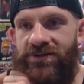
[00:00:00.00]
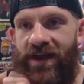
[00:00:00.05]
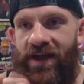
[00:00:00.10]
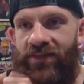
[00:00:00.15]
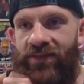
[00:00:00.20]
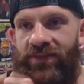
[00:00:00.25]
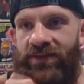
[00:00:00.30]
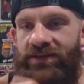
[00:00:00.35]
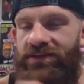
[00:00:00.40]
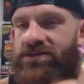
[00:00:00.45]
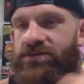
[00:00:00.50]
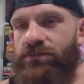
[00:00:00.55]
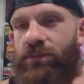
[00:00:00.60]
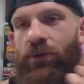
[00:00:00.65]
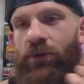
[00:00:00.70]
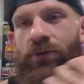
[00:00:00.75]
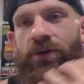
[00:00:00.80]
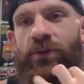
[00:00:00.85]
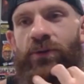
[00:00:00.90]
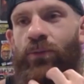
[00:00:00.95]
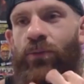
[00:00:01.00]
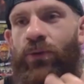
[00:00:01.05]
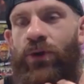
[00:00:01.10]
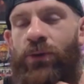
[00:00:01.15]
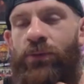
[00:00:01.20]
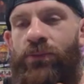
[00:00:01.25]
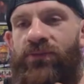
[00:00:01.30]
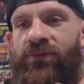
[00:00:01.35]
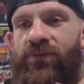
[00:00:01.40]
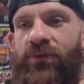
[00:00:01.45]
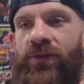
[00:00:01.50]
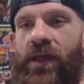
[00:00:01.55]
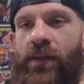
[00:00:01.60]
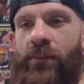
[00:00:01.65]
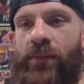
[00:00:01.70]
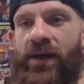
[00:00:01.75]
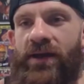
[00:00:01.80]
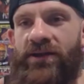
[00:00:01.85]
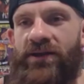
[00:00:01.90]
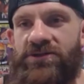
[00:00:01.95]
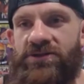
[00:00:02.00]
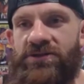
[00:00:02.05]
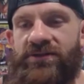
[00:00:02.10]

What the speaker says: and the spoken word before that match.